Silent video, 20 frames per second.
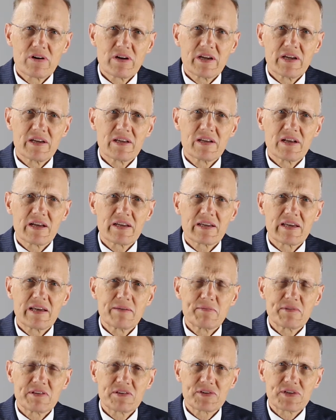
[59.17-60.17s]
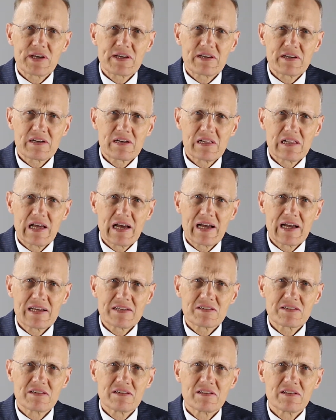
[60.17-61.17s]
and I came in the second
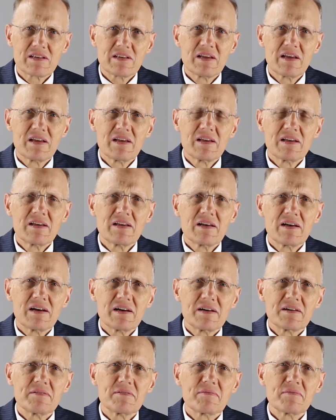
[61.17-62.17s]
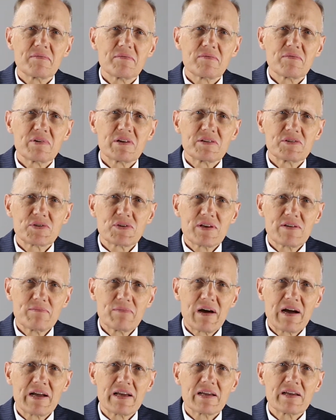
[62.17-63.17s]
class and received
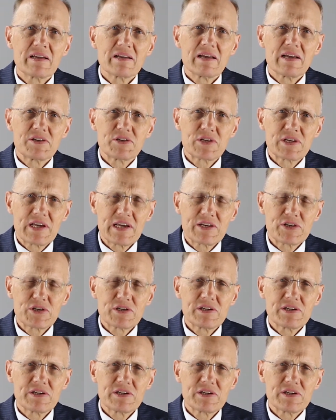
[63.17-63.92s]
my education